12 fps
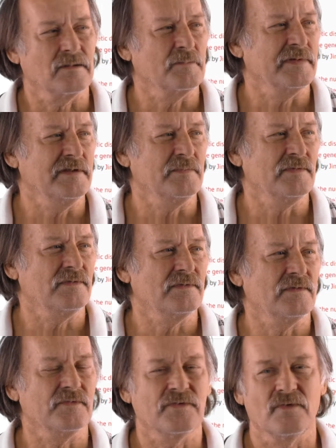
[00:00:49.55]

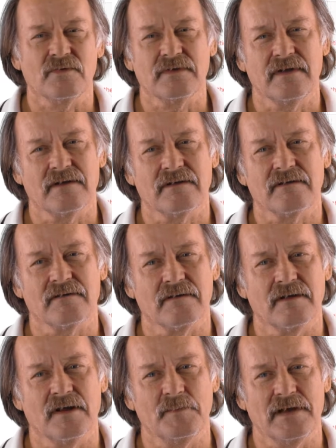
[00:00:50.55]
People don't care
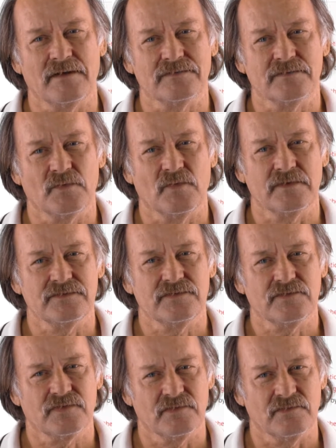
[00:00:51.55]
about what is
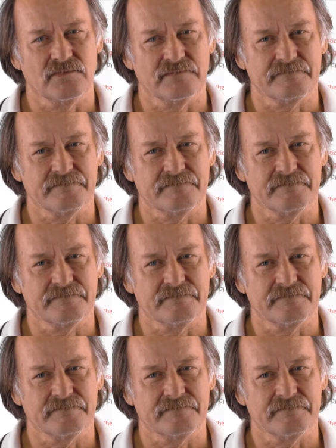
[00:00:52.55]
true.